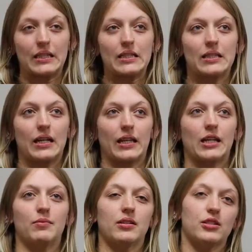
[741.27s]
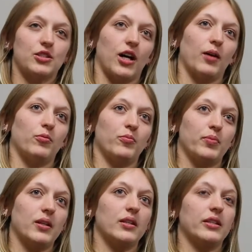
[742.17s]
least I like about this job would
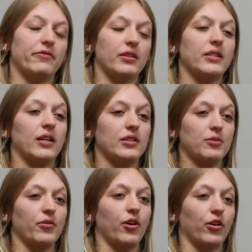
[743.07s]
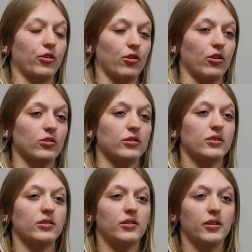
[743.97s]
be definitely taking some of the harder
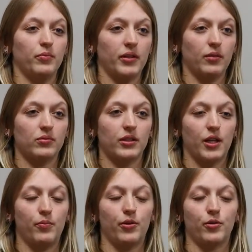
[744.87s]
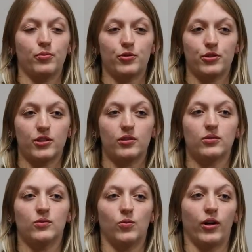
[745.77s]
calls and being able to keep your composure
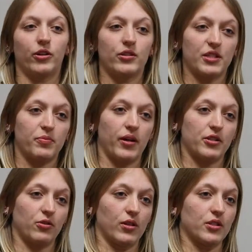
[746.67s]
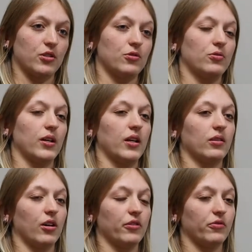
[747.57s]
while you're dispatching rescue
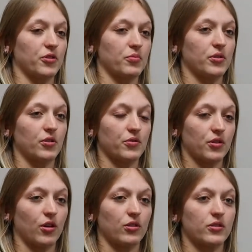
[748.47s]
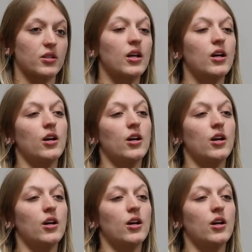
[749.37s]
and law enforcement to those calls.